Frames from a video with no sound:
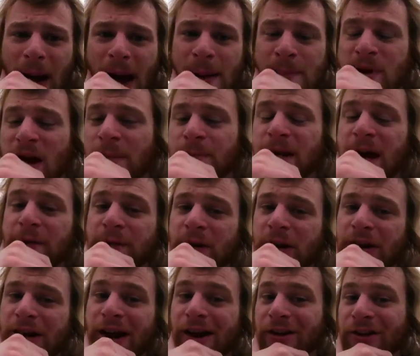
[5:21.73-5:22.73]
I'm
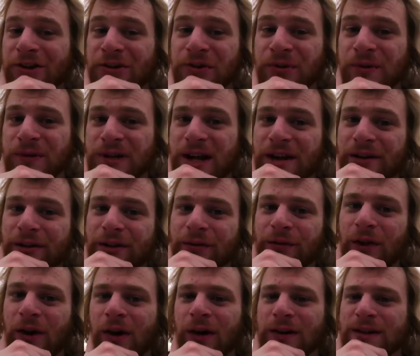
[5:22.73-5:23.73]
definitely not going to do daily
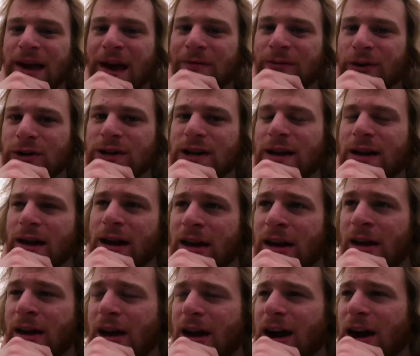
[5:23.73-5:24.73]
vlogs after
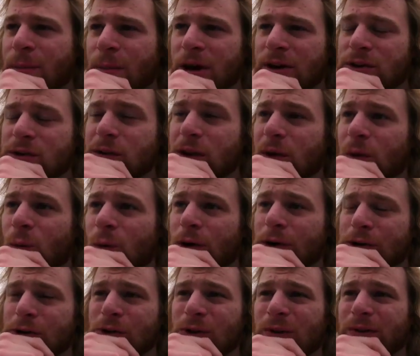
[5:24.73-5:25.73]
today. I might do like 1
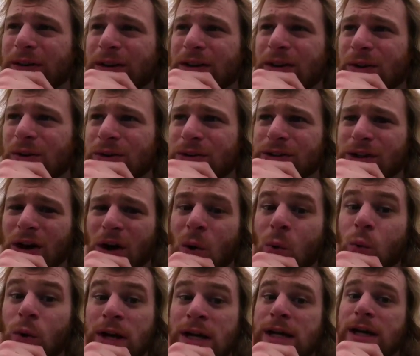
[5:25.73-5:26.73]
or 2 videos a
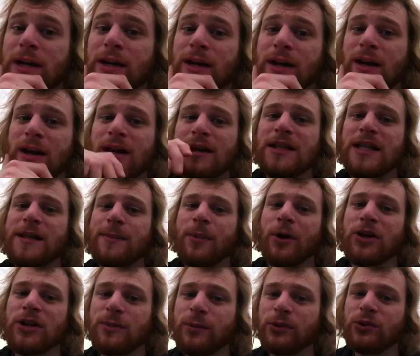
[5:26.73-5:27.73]
week
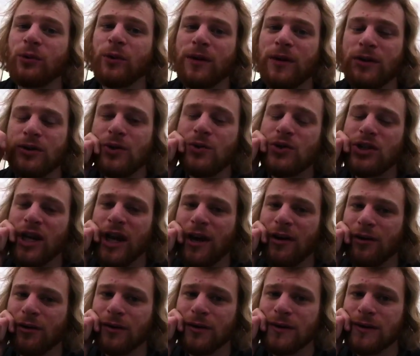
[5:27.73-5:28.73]
dispersed between the 2
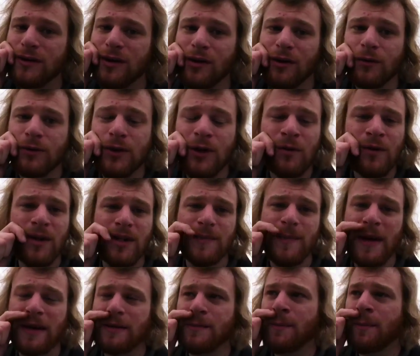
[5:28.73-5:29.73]
channels. So don't
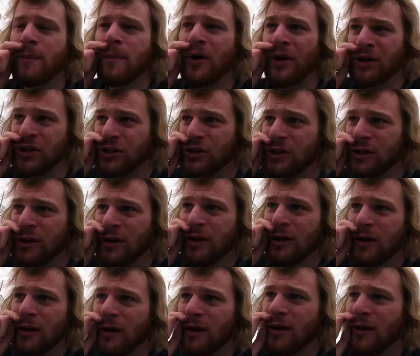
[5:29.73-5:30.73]
expect much
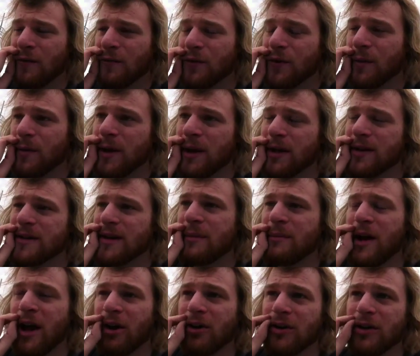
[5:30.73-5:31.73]
from me because
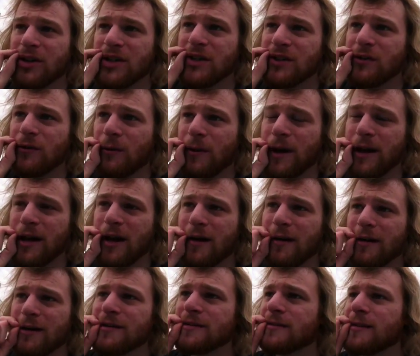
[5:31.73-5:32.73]
I'm not going to just crank out.
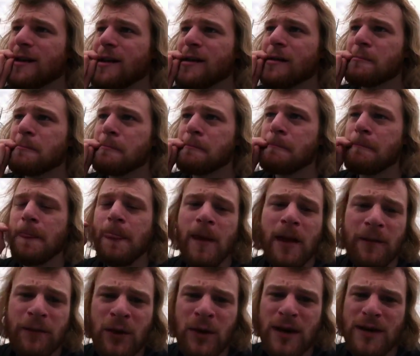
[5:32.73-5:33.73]
Because
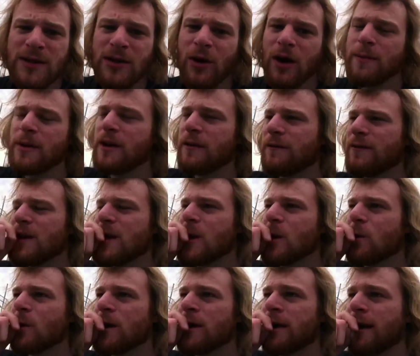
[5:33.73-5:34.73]
like a few days ago I made a
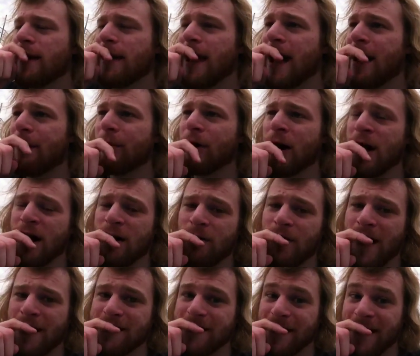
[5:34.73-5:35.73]
video in the library
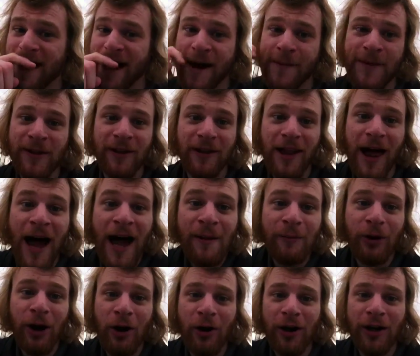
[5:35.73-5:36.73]
where I said, I'm in the
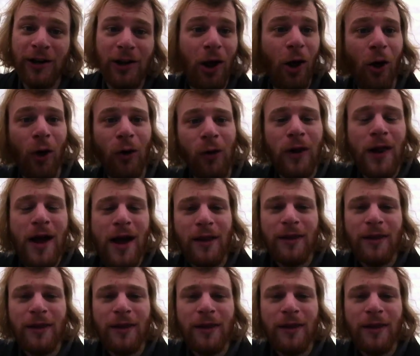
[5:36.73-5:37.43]
library, lol.